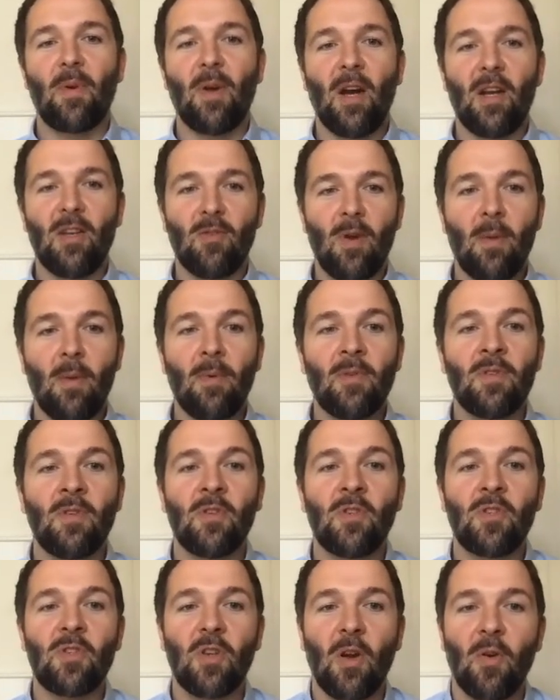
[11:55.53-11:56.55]
and you're able to
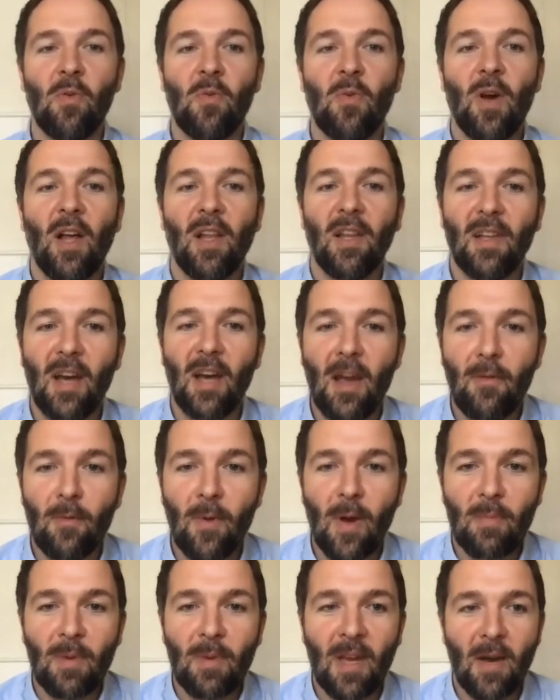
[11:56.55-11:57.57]
show a live
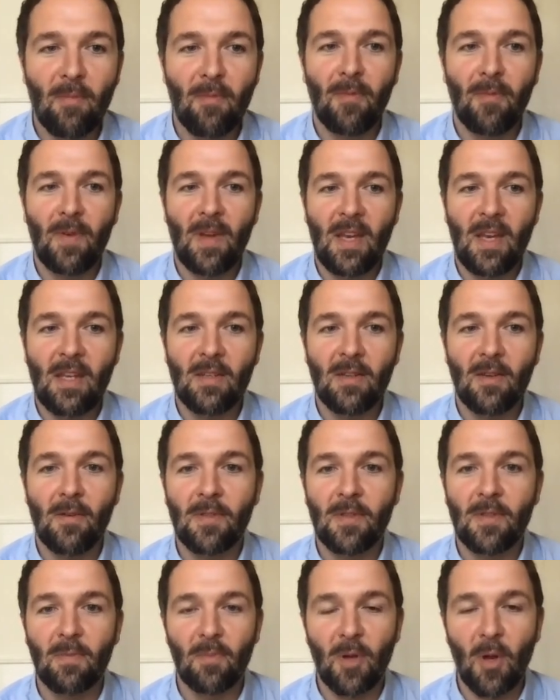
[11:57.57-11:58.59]
webcam feed of
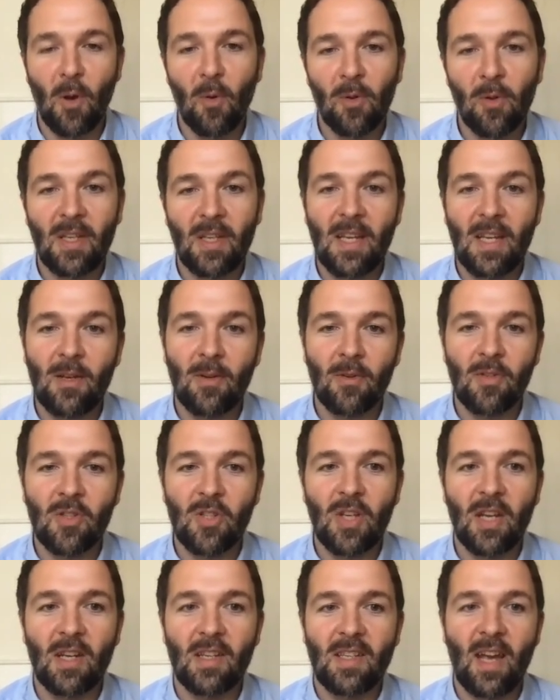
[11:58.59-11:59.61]
some golden eagle
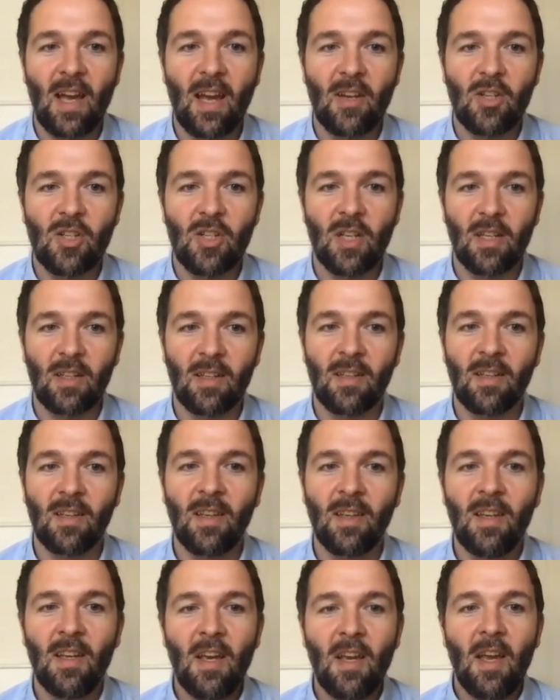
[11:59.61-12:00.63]
chicks hatching,
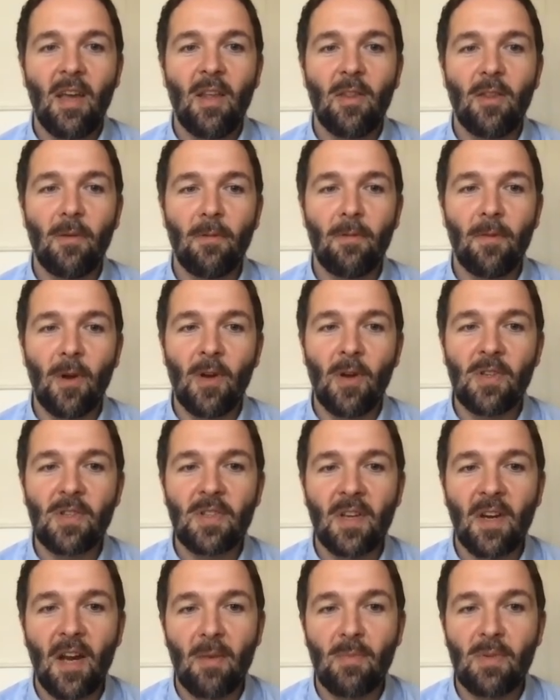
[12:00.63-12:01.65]
the first
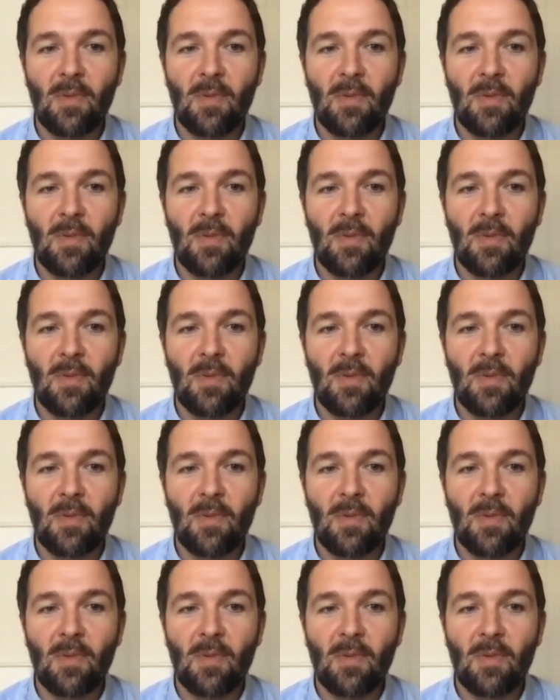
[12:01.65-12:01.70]
time